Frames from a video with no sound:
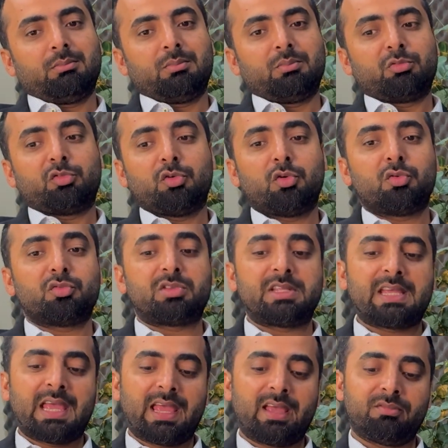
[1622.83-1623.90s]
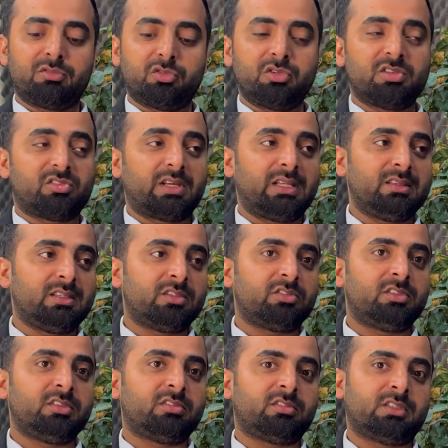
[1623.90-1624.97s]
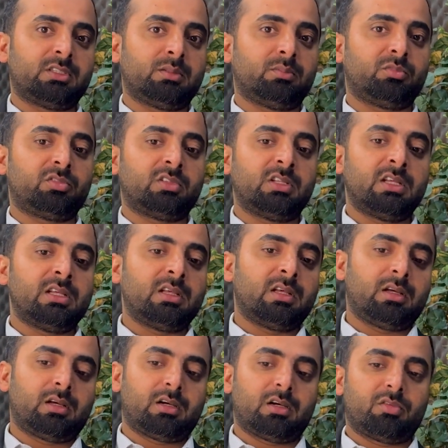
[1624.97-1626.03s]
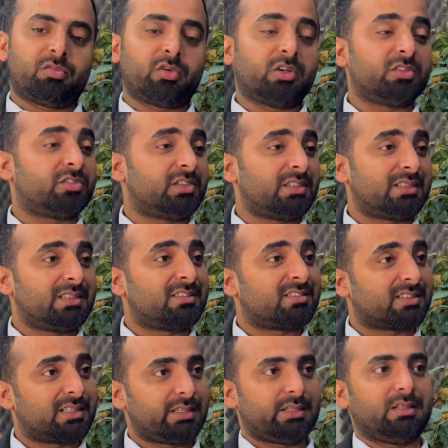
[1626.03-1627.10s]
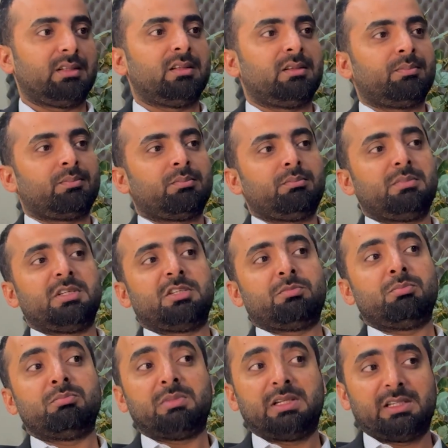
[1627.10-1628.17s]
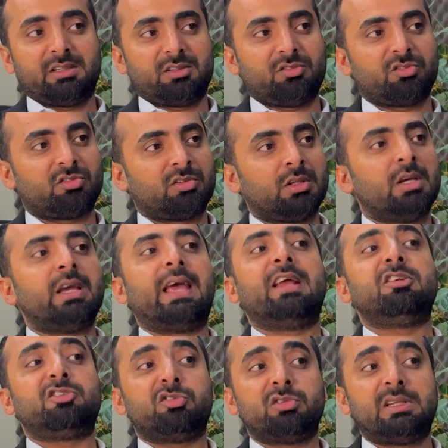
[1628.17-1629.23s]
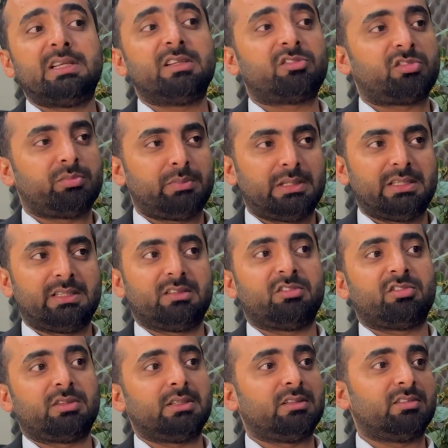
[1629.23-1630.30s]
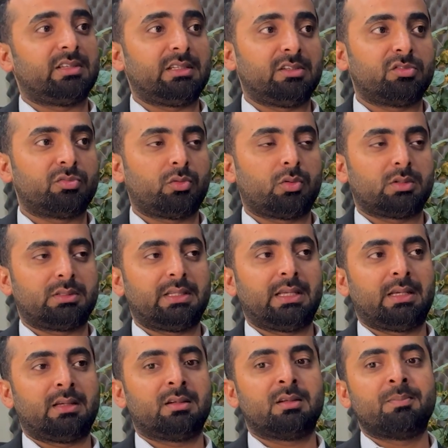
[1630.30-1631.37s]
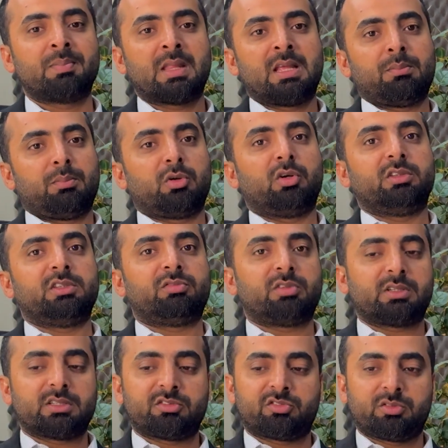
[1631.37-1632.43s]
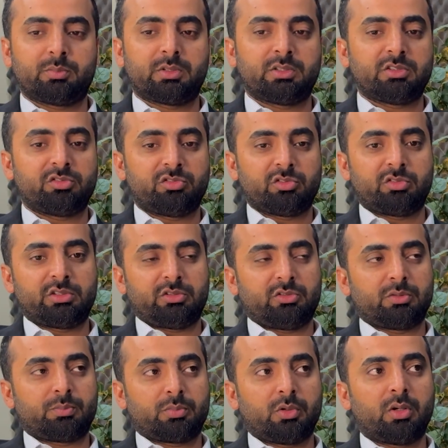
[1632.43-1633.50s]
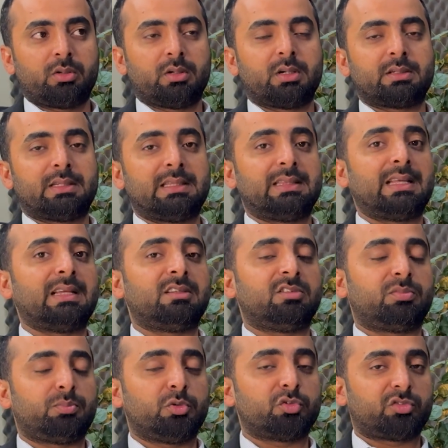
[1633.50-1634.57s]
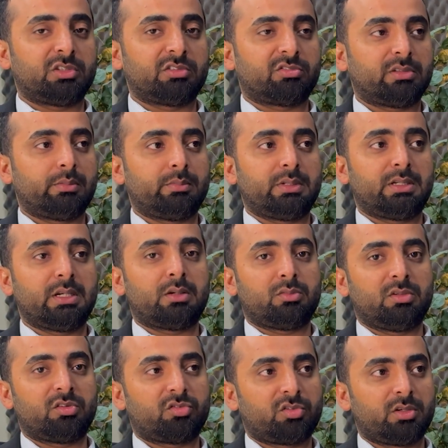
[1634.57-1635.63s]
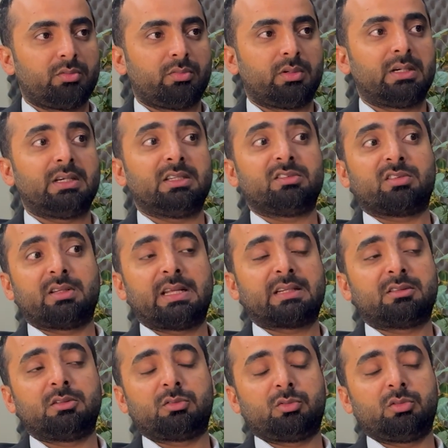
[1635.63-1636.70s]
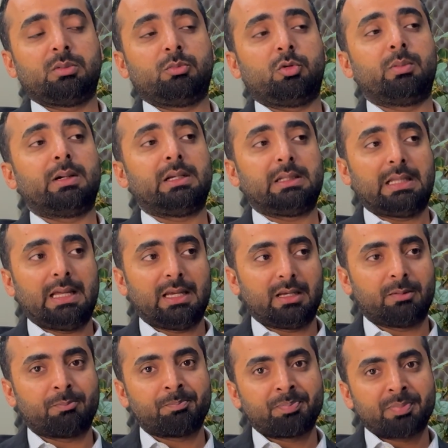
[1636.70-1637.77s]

So they have to design their systems for a certain scale, be it millions, and usually it's millions. They design it for that, because if a customer is using your product and that is posting some data to the server and is connected to a mobile app,